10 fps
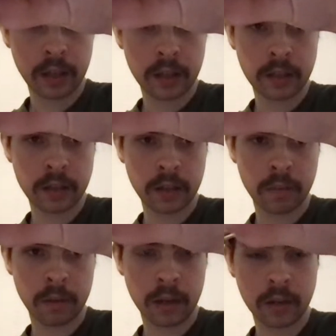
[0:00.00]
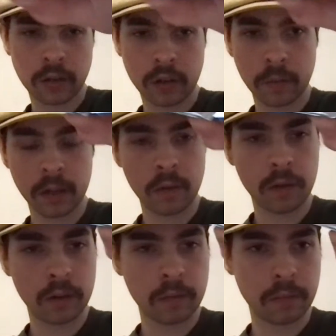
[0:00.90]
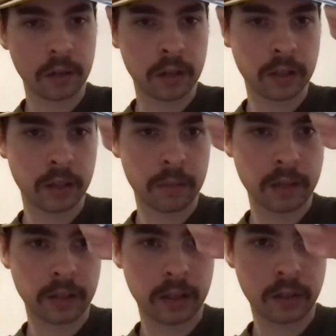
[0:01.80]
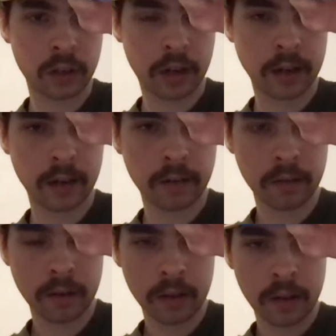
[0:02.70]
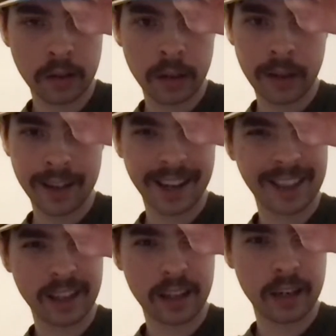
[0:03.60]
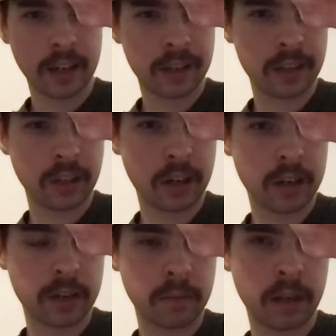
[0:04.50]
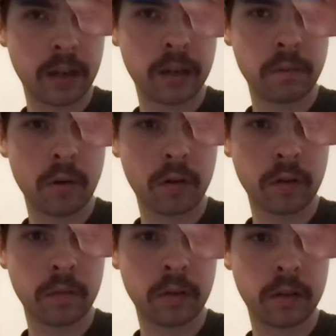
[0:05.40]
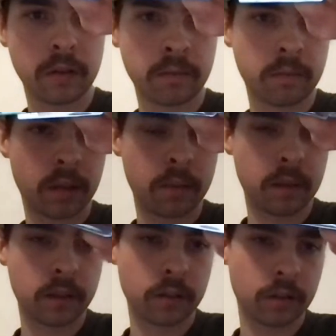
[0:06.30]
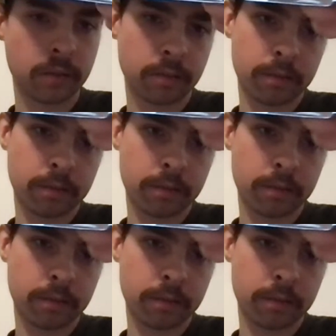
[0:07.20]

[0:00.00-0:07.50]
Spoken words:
this is a made in Germany one, but on some they say it's China. I think it is a Chinese made Boker, but I'm not sure.